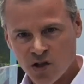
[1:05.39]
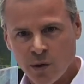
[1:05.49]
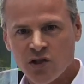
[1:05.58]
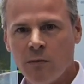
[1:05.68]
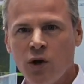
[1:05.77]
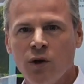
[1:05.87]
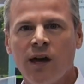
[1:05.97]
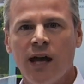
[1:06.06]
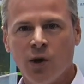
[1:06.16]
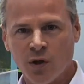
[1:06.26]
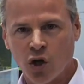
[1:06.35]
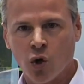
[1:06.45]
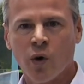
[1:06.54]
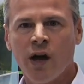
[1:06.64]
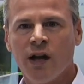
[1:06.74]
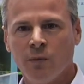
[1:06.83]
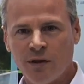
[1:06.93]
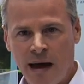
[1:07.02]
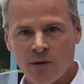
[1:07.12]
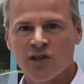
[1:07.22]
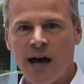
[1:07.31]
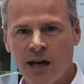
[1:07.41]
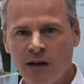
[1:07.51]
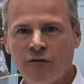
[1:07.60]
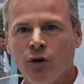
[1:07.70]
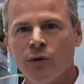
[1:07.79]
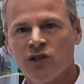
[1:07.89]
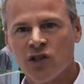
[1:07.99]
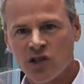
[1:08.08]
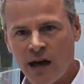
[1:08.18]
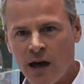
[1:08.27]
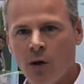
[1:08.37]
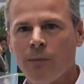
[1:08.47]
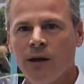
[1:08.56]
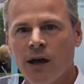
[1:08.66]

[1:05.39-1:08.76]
So it's communicating with the grid and with outside influences to help it